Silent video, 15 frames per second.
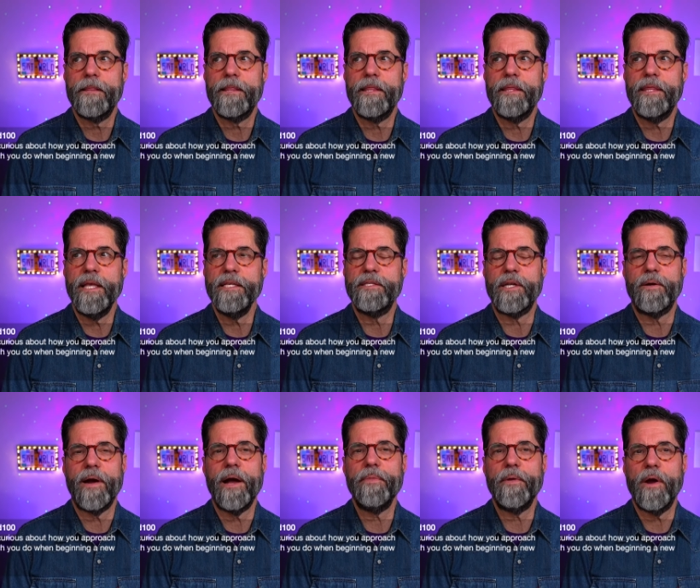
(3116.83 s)
things that are
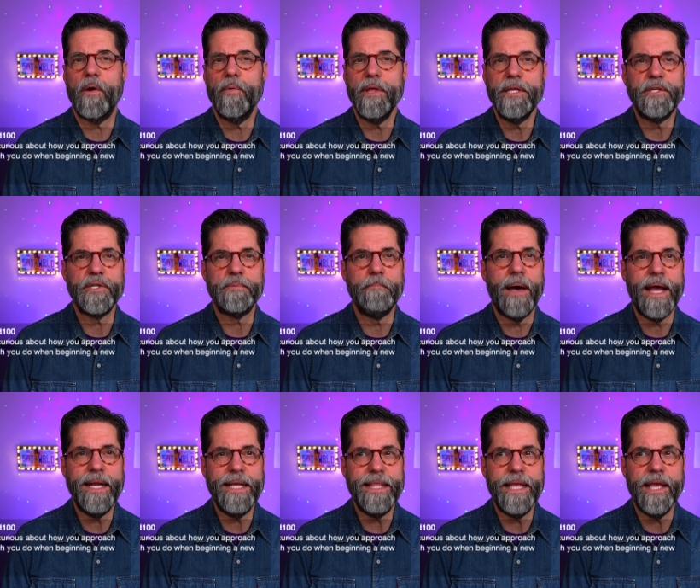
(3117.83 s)
out there are really just
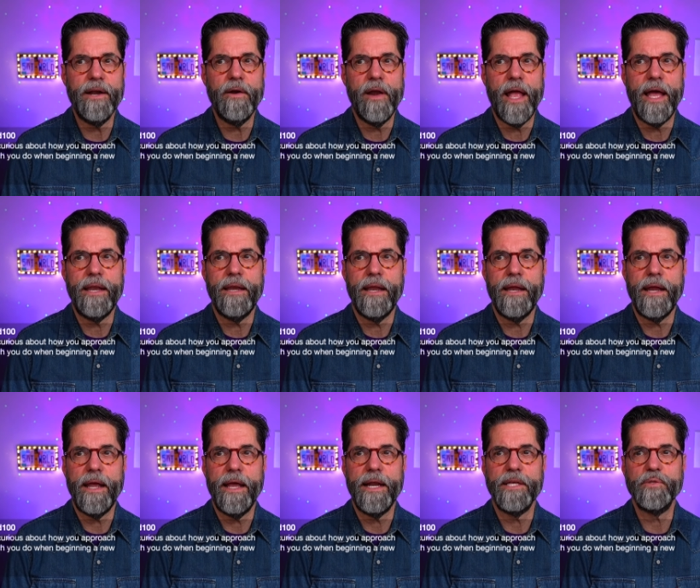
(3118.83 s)
mining the internet.
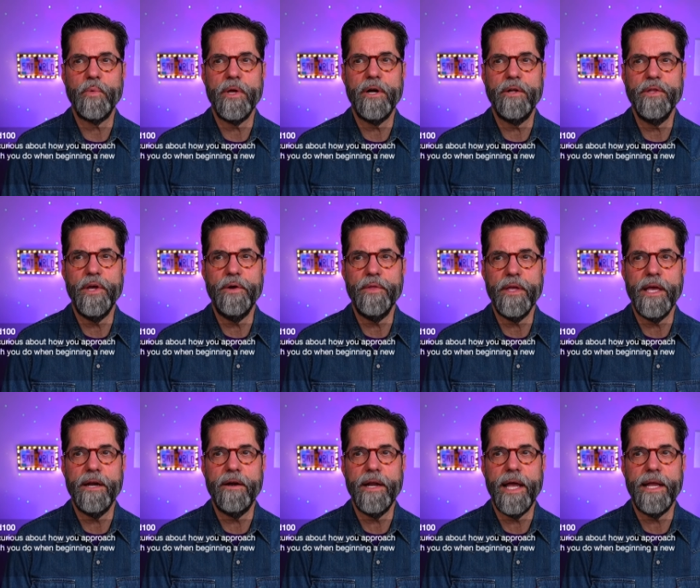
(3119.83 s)
And as we all know, the
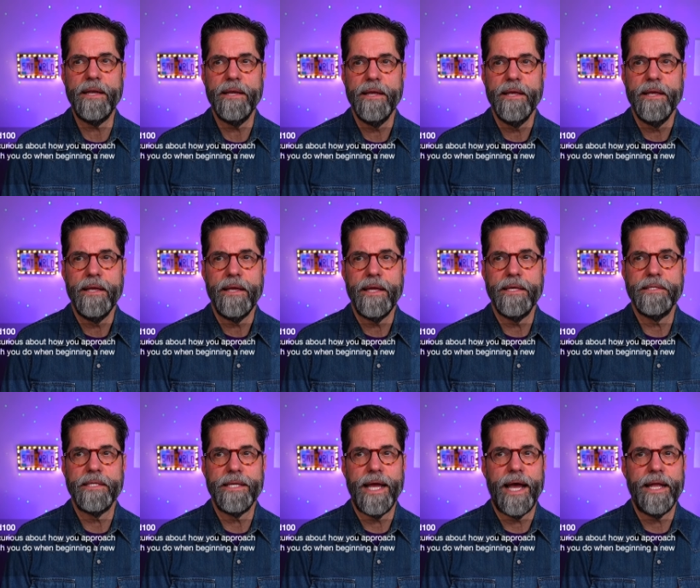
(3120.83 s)
internet
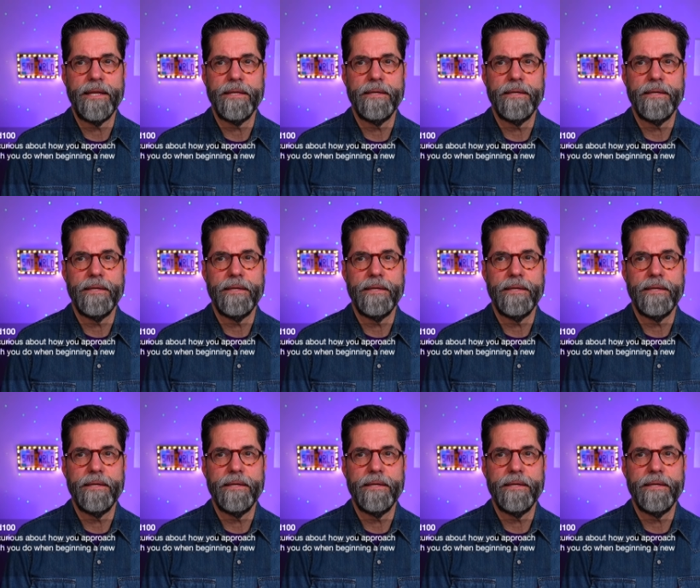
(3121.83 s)
is not